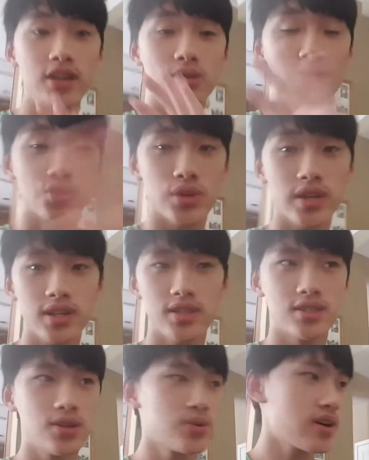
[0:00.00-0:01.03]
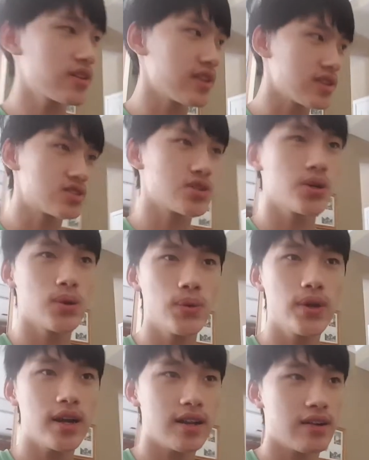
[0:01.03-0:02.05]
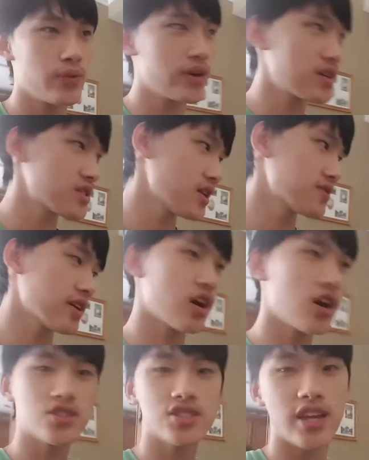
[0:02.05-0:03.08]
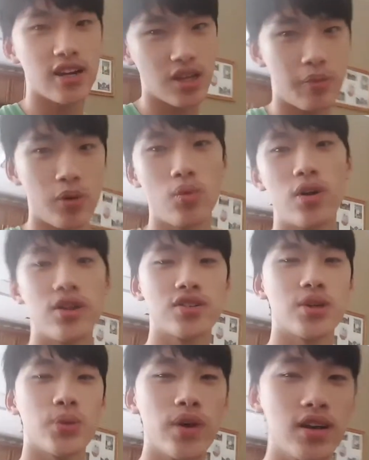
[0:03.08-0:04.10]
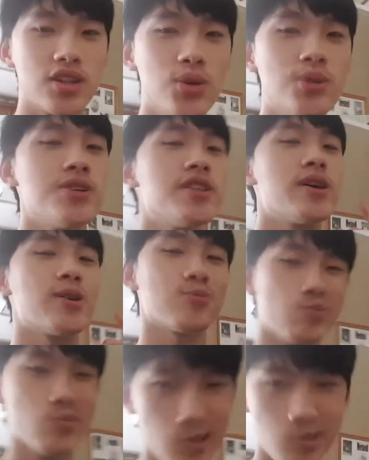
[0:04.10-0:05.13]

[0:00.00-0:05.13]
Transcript: no drinks, no nothing, so we got we got ourselves like all stacked up on water. So we're all Gucci there.